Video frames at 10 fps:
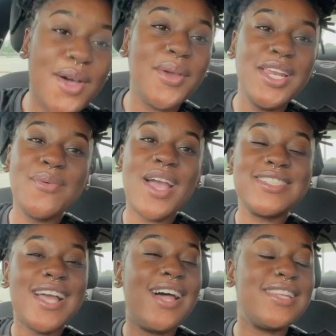But anyways,
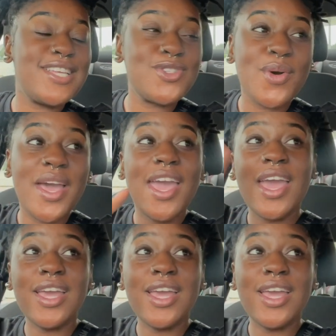y'all, let's go ahead